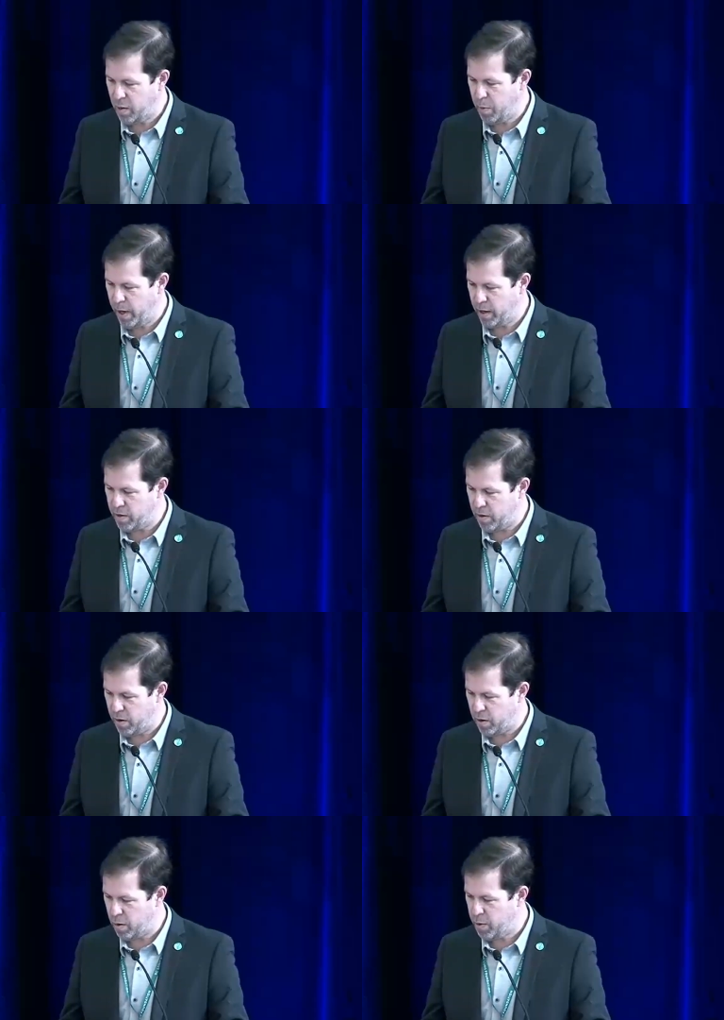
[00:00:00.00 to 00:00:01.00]
impacts
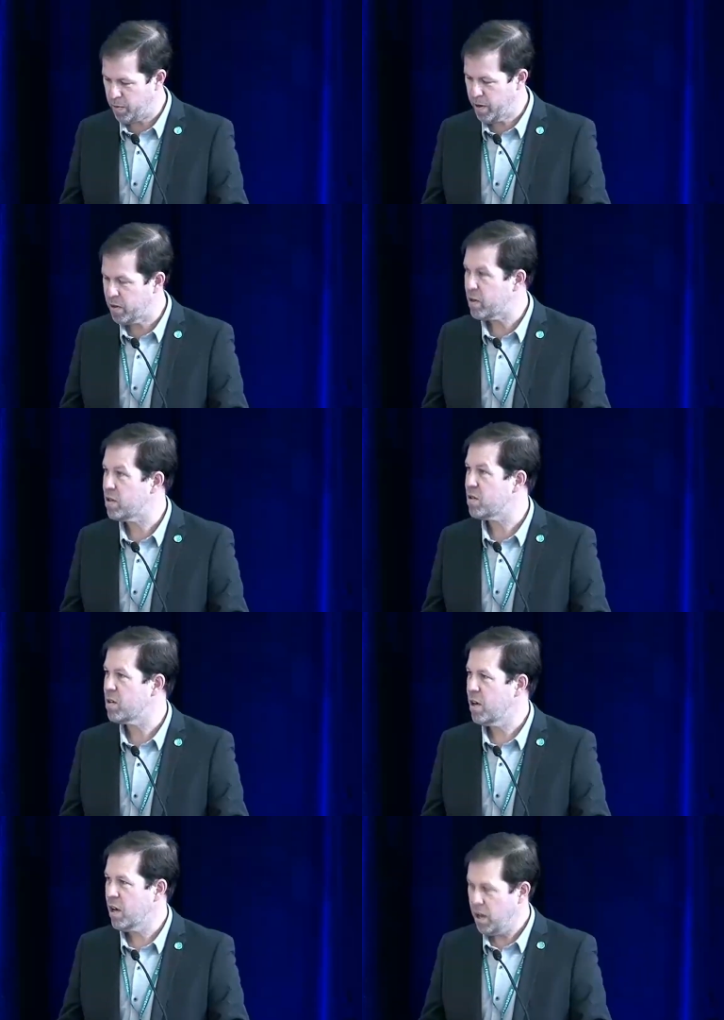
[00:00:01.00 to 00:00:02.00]
on urban residents.